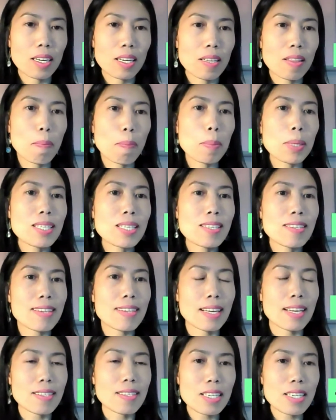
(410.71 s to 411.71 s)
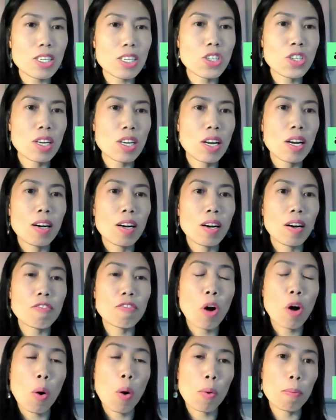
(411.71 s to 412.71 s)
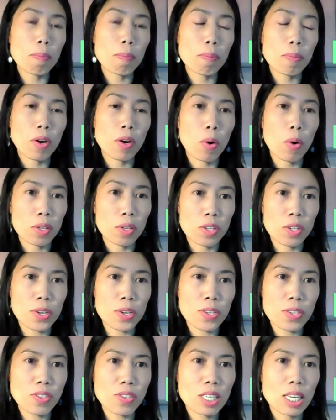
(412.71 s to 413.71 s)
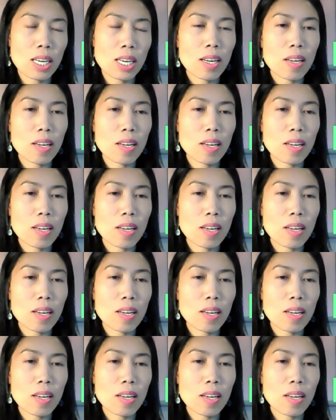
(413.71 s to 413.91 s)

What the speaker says: the percentage of homeowners,